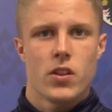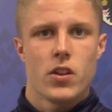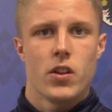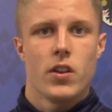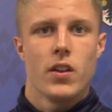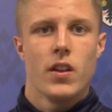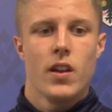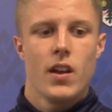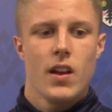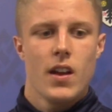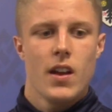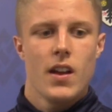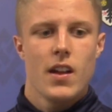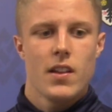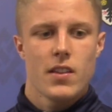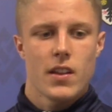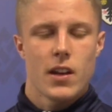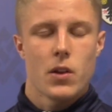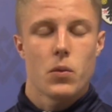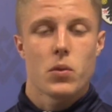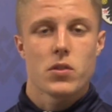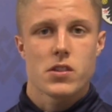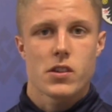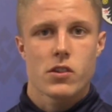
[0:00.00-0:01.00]
than
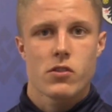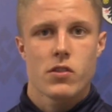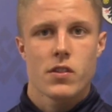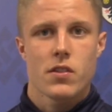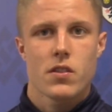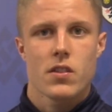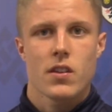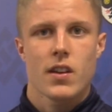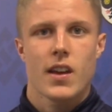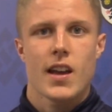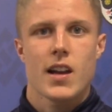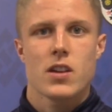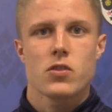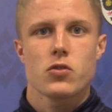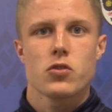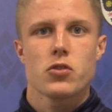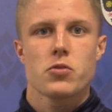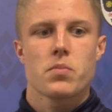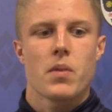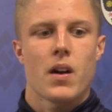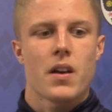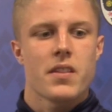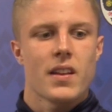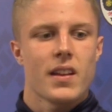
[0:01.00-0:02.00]
it was at Corinthian
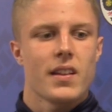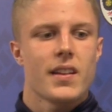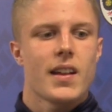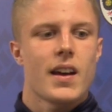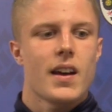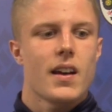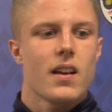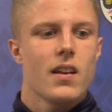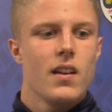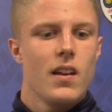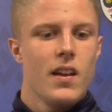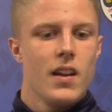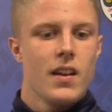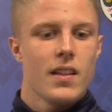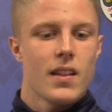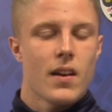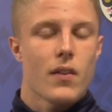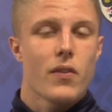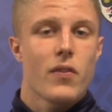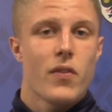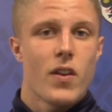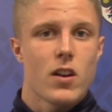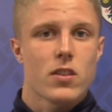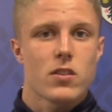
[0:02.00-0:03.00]
Casuals, but I think
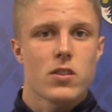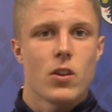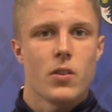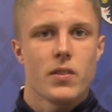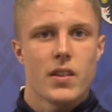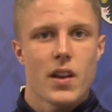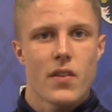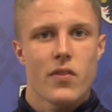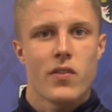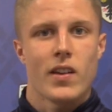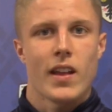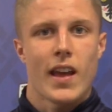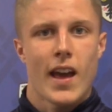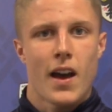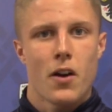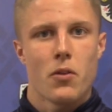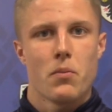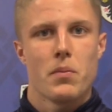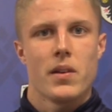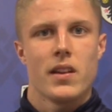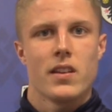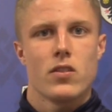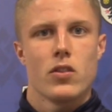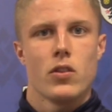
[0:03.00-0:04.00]
that first one definitely
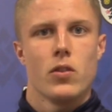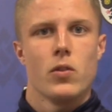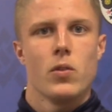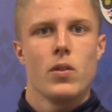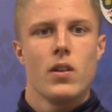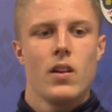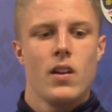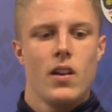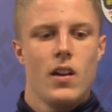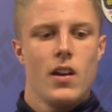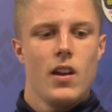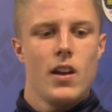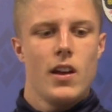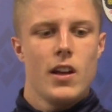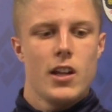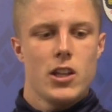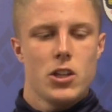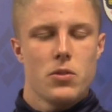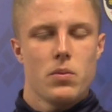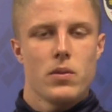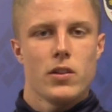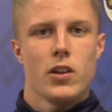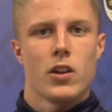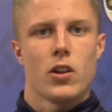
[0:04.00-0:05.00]
helped me to
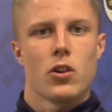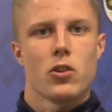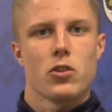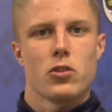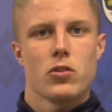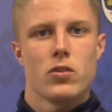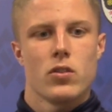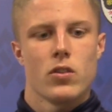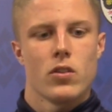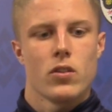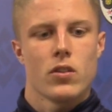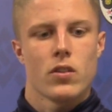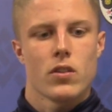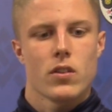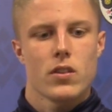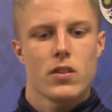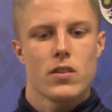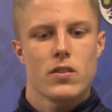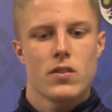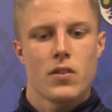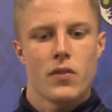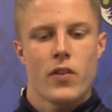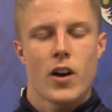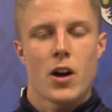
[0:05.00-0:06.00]

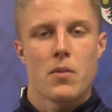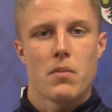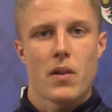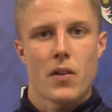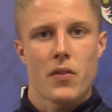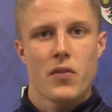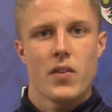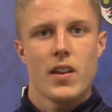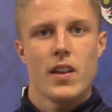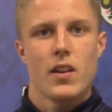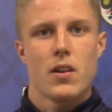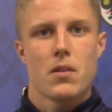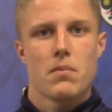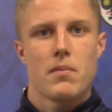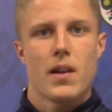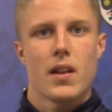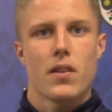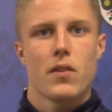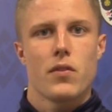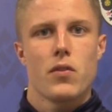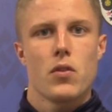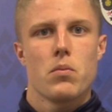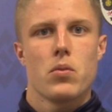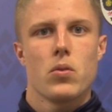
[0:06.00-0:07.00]
find my feet at
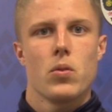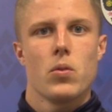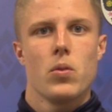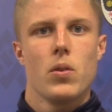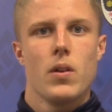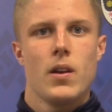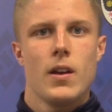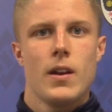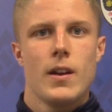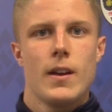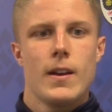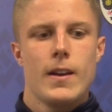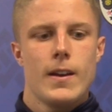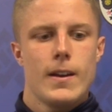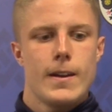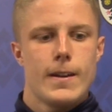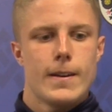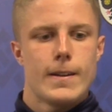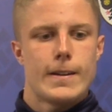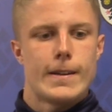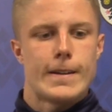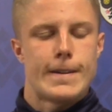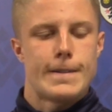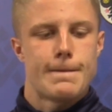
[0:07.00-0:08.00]
men's football.
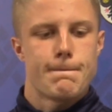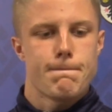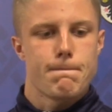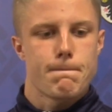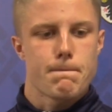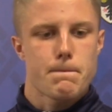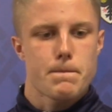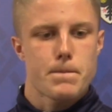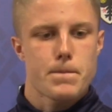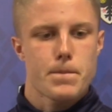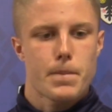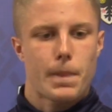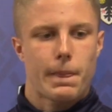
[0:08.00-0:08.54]
And